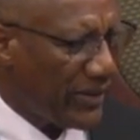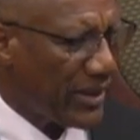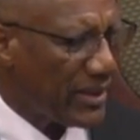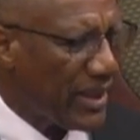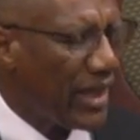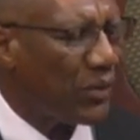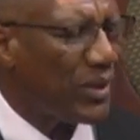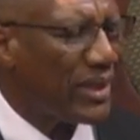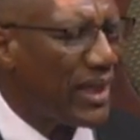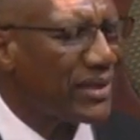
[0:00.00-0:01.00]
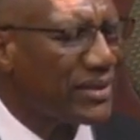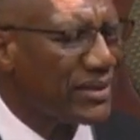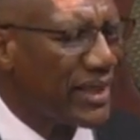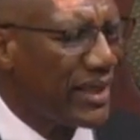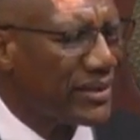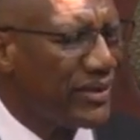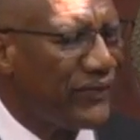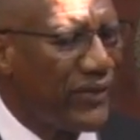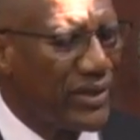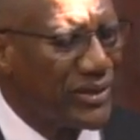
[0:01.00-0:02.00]
That I will exercise the
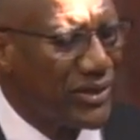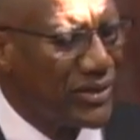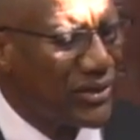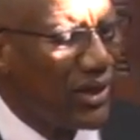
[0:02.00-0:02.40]
functions